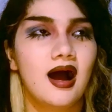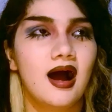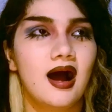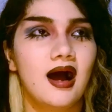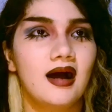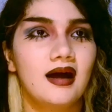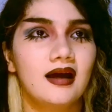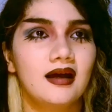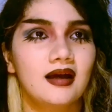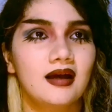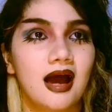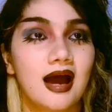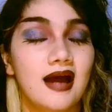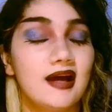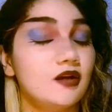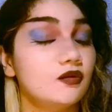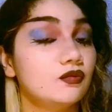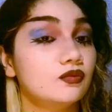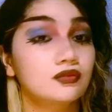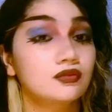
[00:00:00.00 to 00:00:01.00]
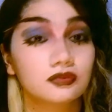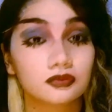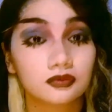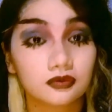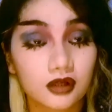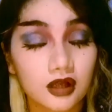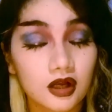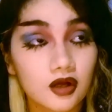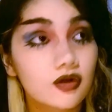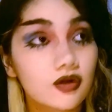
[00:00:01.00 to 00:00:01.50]
I
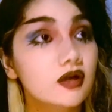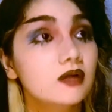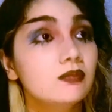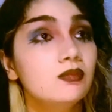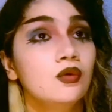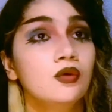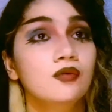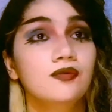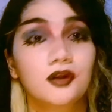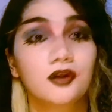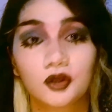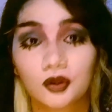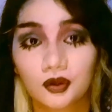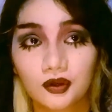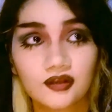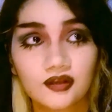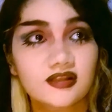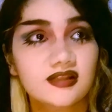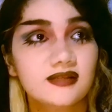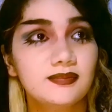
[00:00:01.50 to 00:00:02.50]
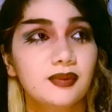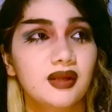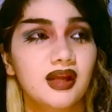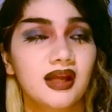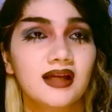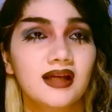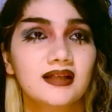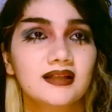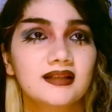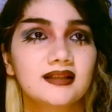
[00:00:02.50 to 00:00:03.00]
couldn't move, I couldn't
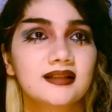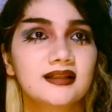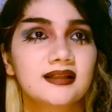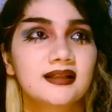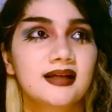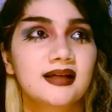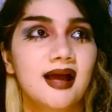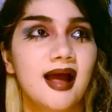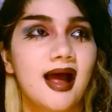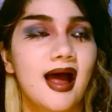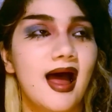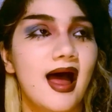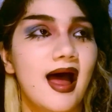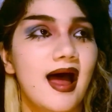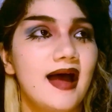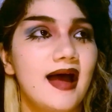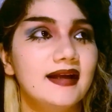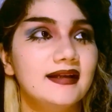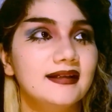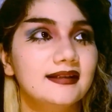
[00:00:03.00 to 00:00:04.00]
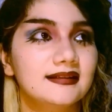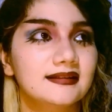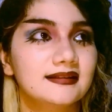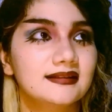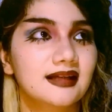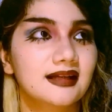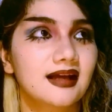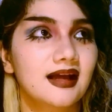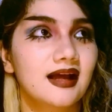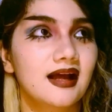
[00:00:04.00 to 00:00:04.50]
speak, and
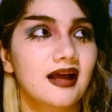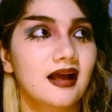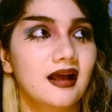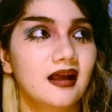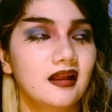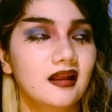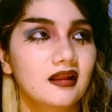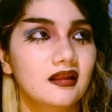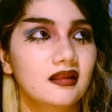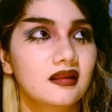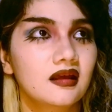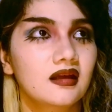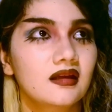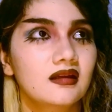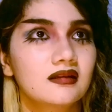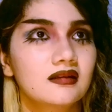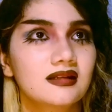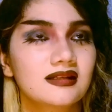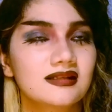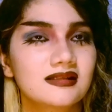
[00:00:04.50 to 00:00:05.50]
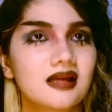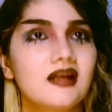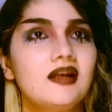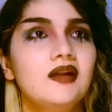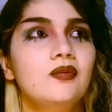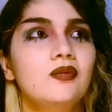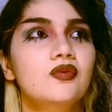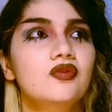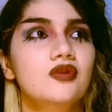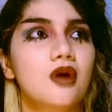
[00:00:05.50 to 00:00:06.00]
the
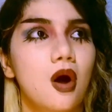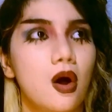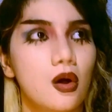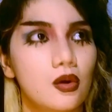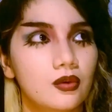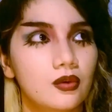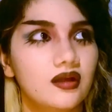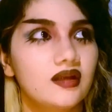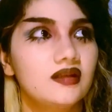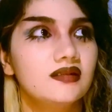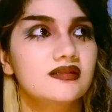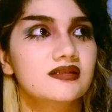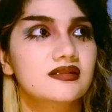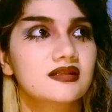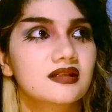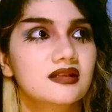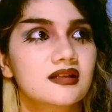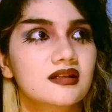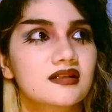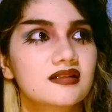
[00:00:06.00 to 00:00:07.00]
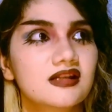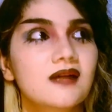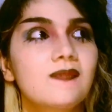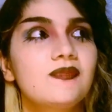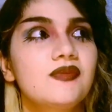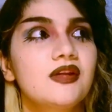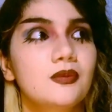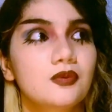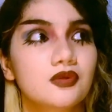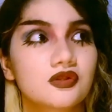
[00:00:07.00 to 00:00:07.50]
setting was always
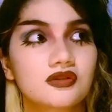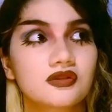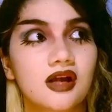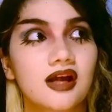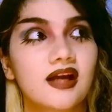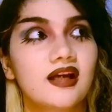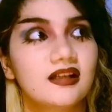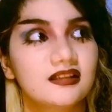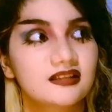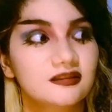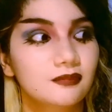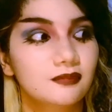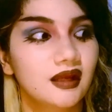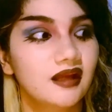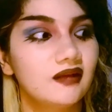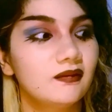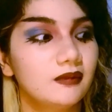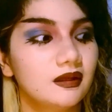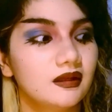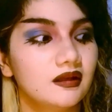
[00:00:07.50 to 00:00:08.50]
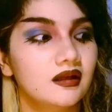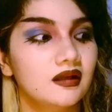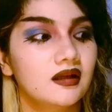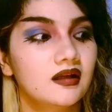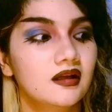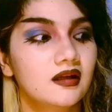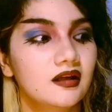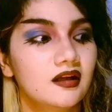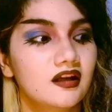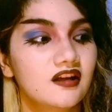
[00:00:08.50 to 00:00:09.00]
something was trying to make me
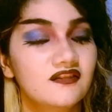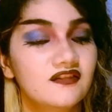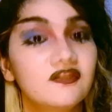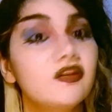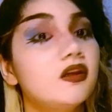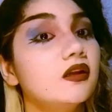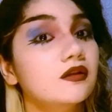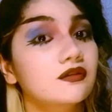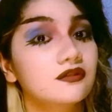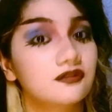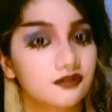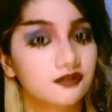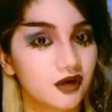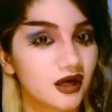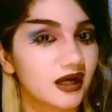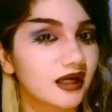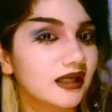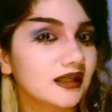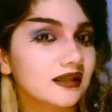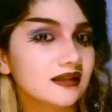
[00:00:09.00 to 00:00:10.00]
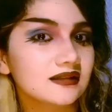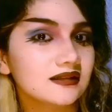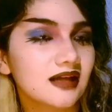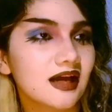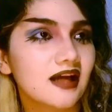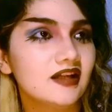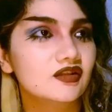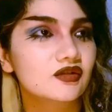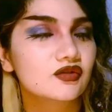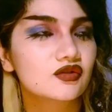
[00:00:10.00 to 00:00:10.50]
feel afraid,
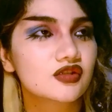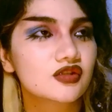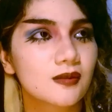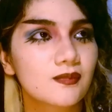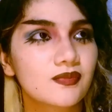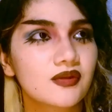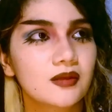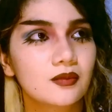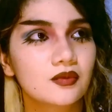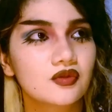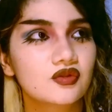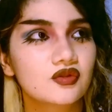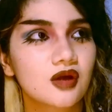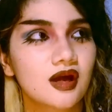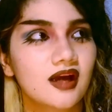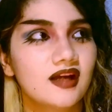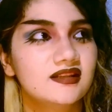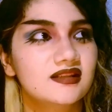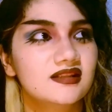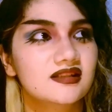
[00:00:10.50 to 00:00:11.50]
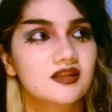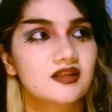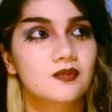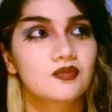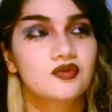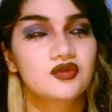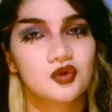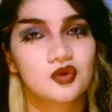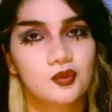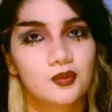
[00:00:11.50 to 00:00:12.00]
and something was trying to
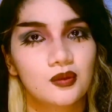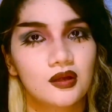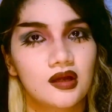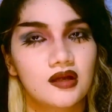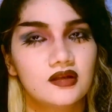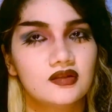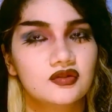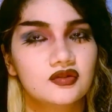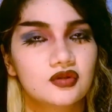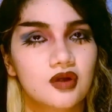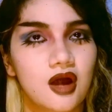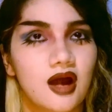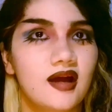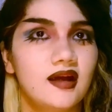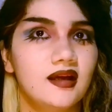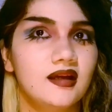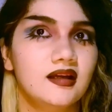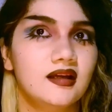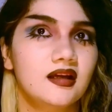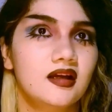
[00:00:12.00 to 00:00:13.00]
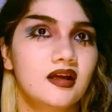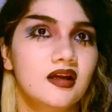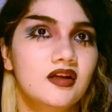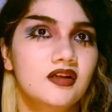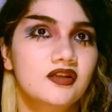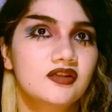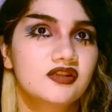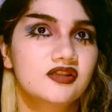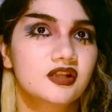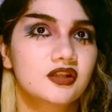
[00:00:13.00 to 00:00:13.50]
subdue me and trying
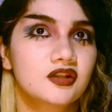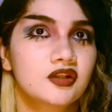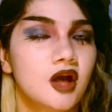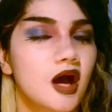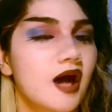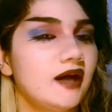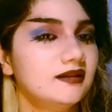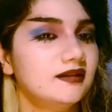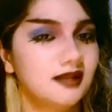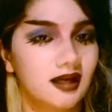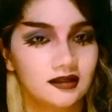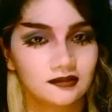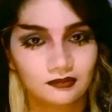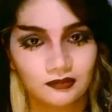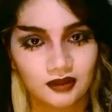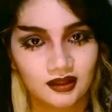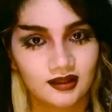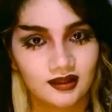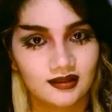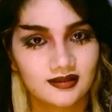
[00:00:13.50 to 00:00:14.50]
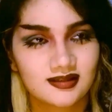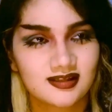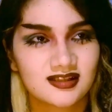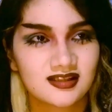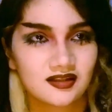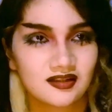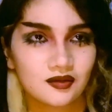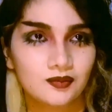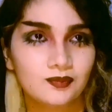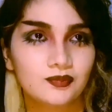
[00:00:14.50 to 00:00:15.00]
to not get me
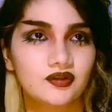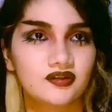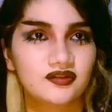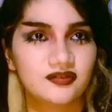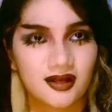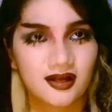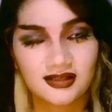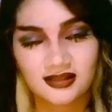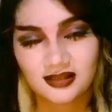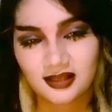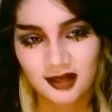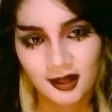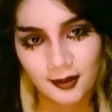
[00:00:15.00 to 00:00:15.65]
to profess the